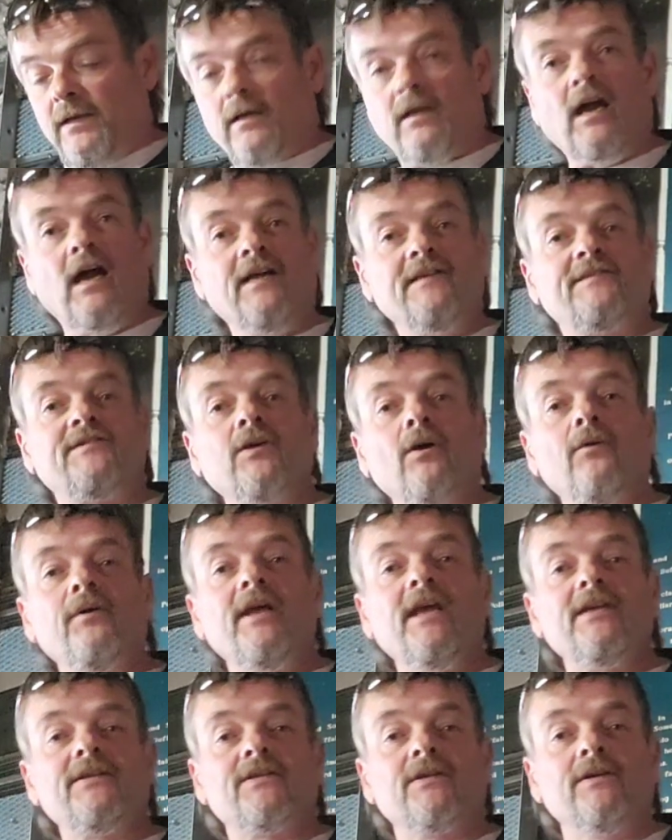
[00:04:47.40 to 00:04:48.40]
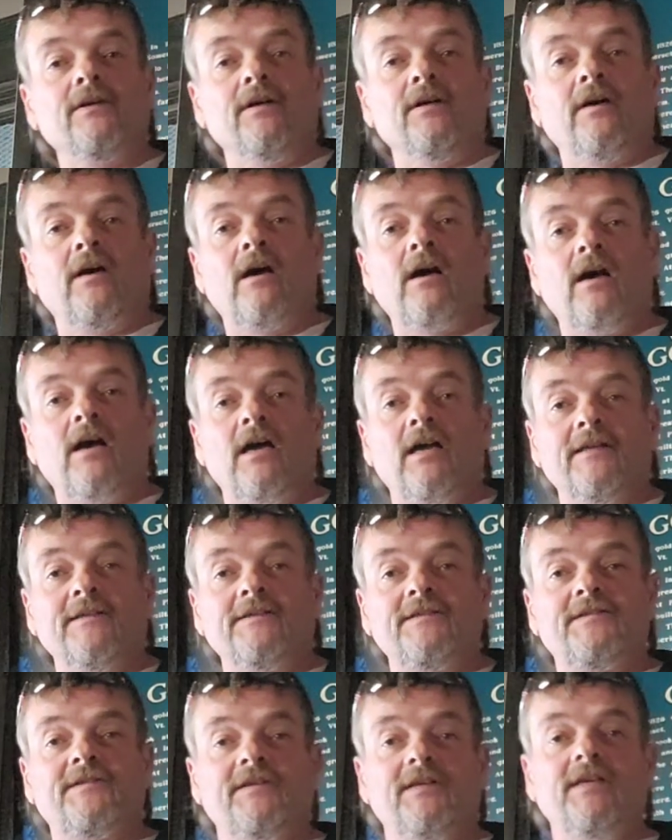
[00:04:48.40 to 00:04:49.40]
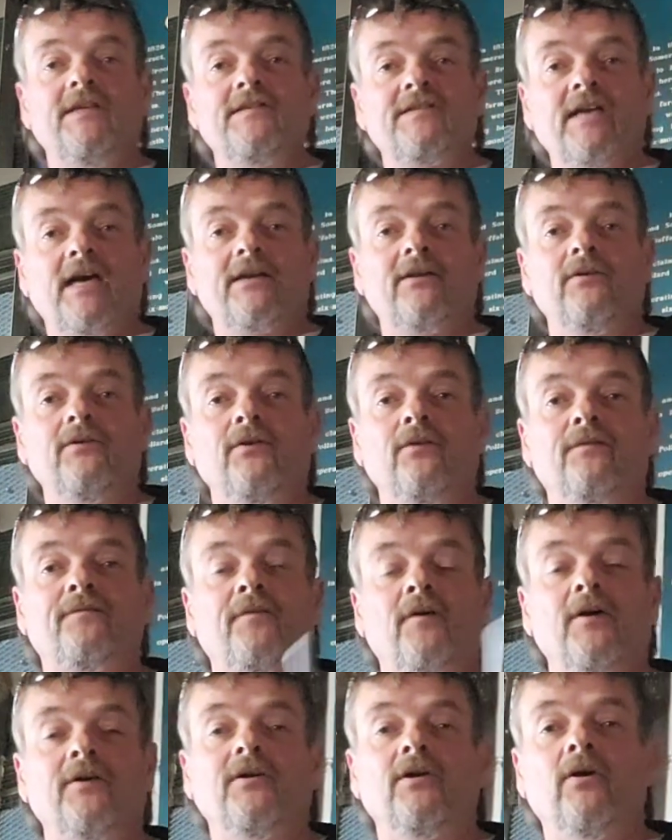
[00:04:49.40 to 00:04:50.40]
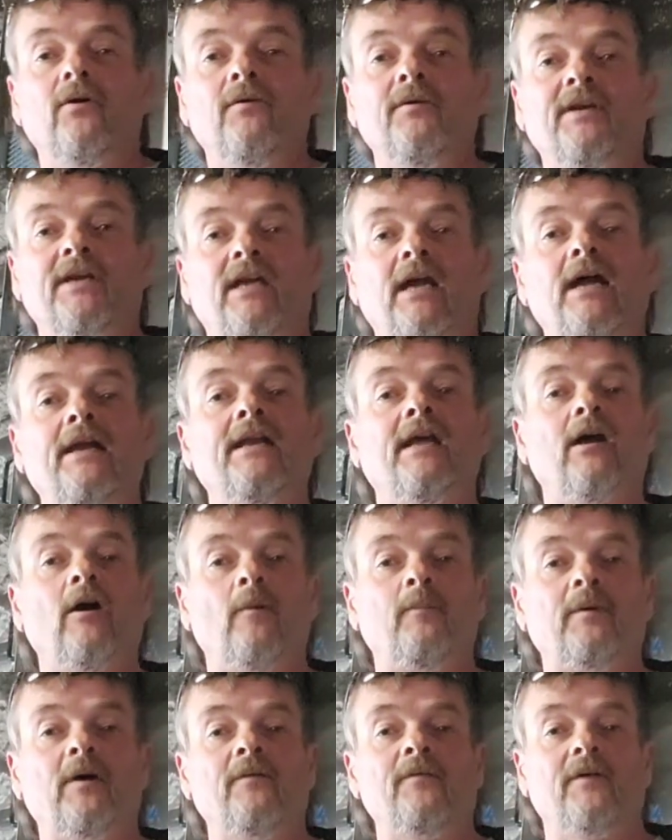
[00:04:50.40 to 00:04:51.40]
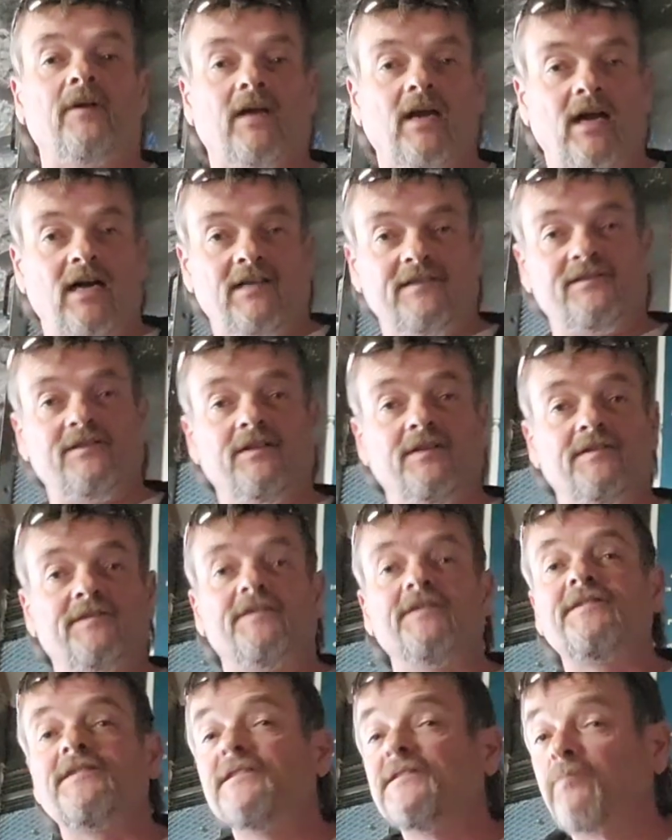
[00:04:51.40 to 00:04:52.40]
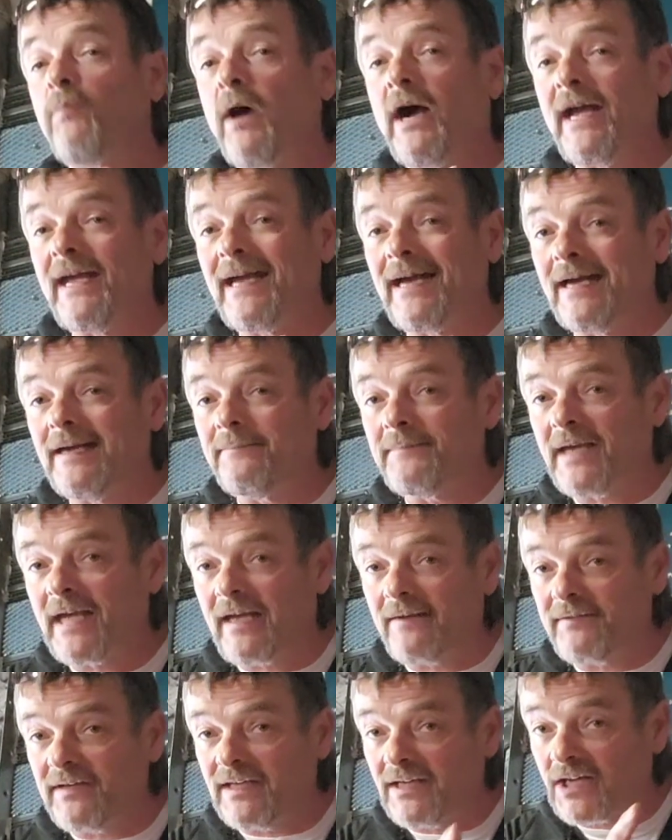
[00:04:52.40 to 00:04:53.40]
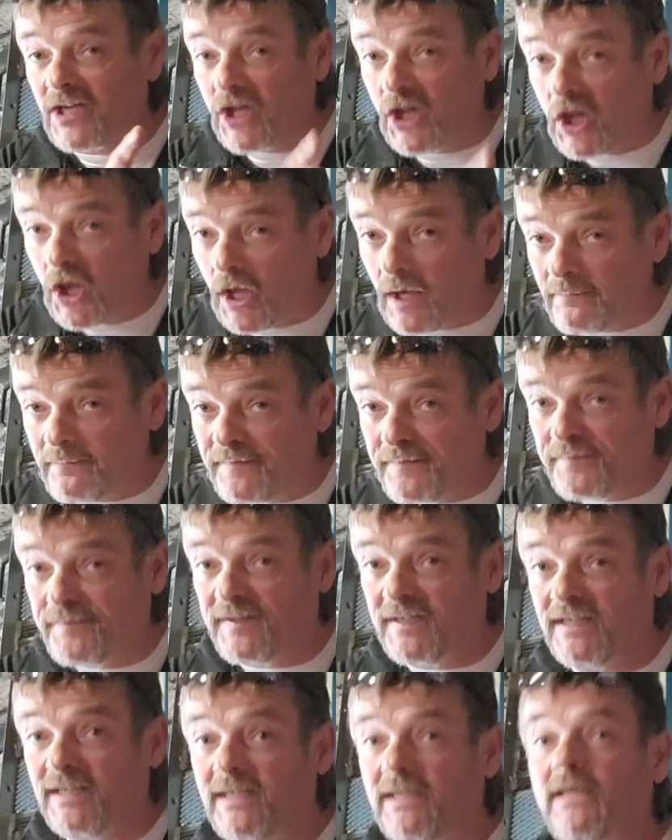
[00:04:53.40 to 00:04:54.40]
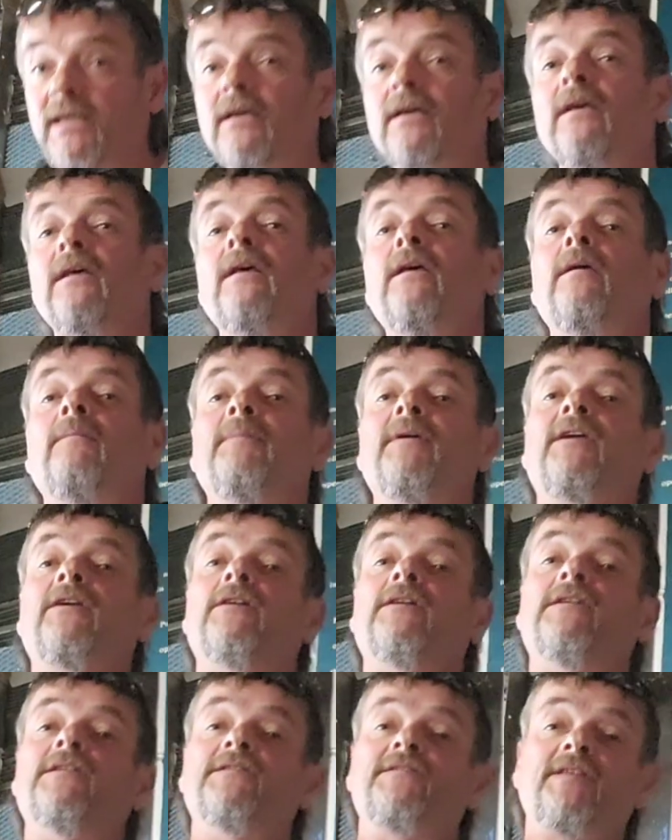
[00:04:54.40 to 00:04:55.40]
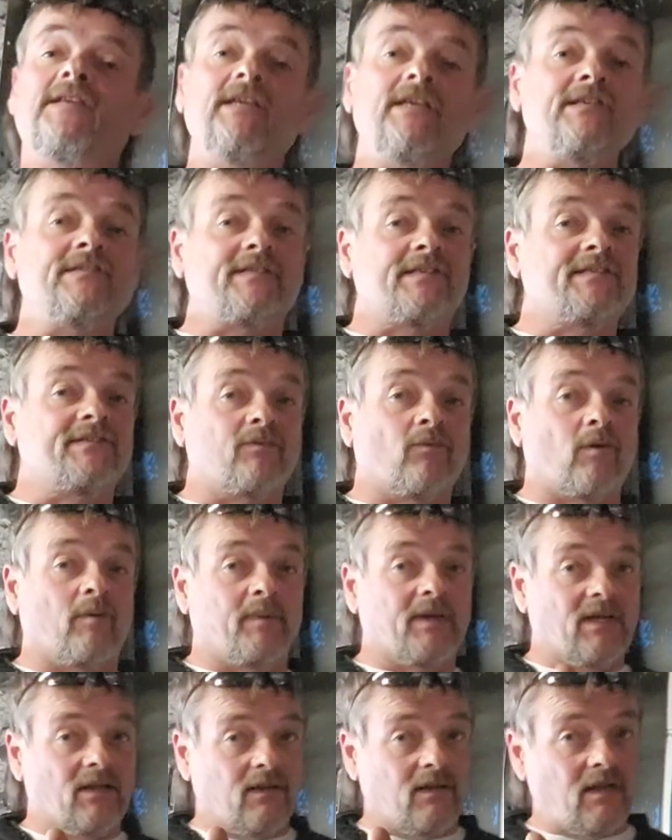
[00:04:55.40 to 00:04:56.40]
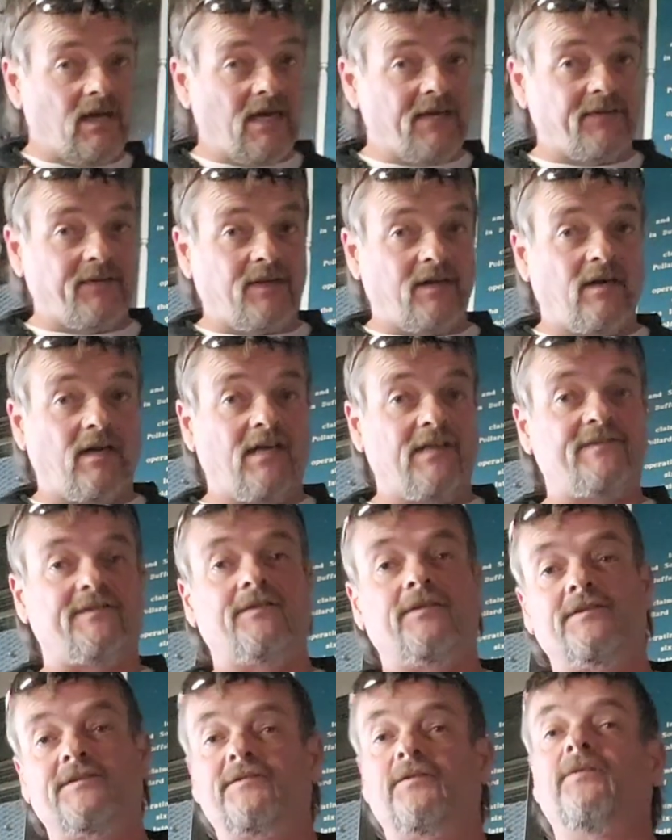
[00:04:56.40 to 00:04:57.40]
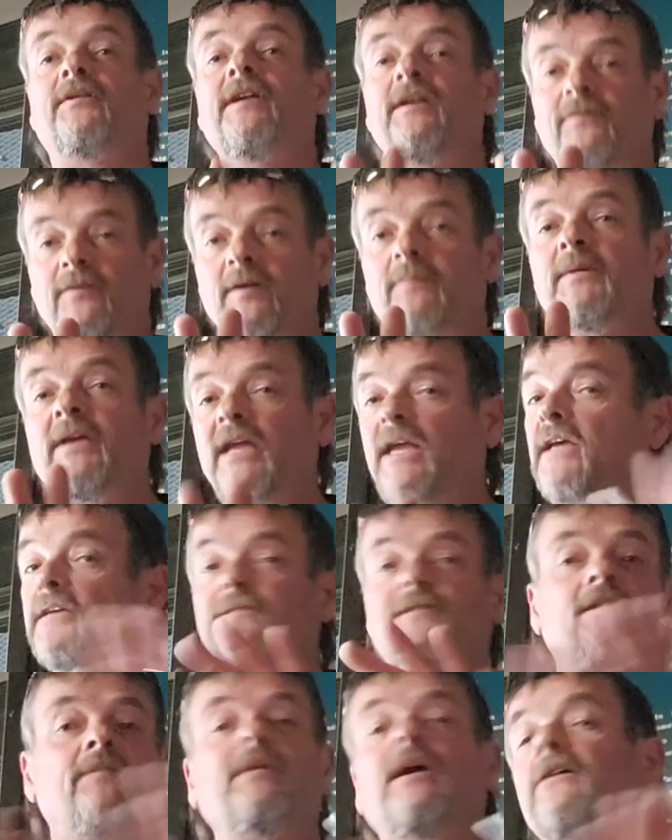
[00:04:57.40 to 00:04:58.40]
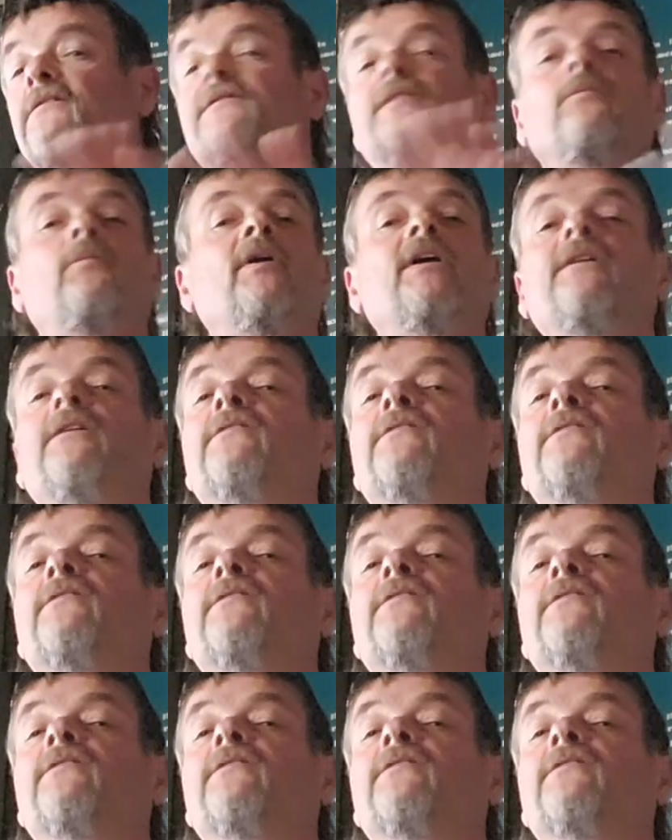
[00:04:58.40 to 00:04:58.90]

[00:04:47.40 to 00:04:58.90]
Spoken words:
Guys, donate to Hans. He's got a little fund going to kind of help out the cost of this. This is why I'm having a club fee. because he's absorbing a lot of the cost of this. So give him a hand somehow, some way.